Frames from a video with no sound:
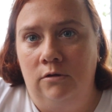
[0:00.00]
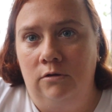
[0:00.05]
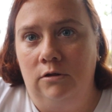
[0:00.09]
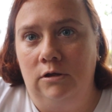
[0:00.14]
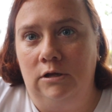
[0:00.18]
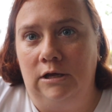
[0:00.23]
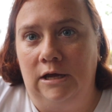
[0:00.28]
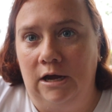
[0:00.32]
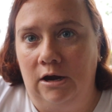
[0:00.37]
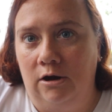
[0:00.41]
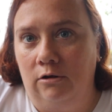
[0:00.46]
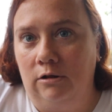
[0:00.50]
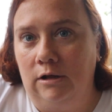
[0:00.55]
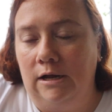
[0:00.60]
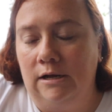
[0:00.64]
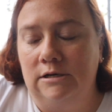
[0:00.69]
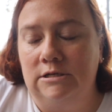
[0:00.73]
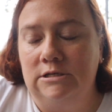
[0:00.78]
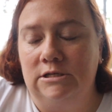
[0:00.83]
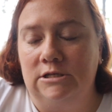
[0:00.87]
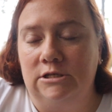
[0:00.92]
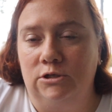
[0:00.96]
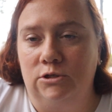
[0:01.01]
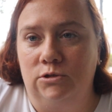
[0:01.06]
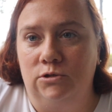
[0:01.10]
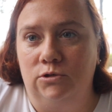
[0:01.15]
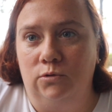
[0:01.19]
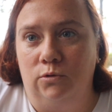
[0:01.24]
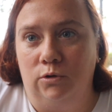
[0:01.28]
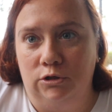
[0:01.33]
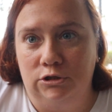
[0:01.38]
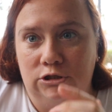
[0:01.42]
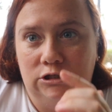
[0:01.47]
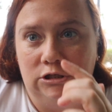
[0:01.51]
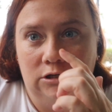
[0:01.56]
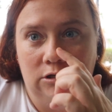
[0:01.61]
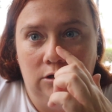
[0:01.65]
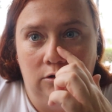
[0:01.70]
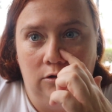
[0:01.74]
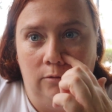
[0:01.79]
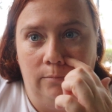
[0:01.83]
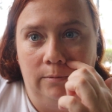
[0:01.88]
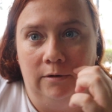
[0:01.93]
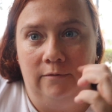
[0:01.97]
the Carolinas and Georgia, a
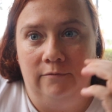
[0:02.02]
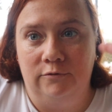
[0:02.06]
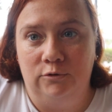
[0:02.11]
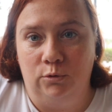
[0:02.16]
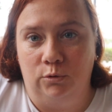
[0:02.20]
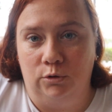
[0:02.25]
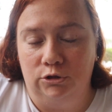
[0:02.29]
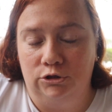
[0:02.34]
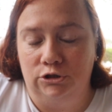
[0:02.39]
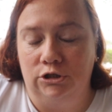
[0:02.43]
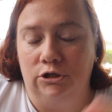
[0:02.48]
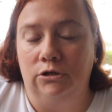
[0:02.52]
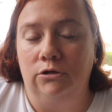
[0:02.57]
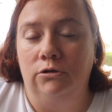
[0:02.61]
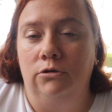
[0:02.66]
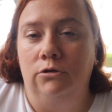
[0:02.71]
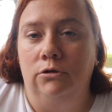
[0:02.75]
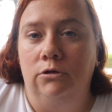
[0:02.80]
little bit of Georgia